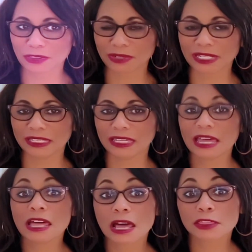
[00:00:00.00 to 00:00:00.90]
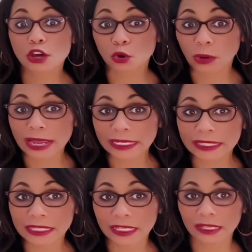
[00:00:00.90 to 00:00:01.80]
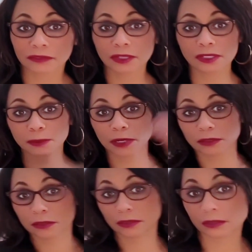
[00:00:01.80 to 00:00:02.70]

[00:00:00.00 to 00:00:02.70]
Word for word: three, the credit thief. This person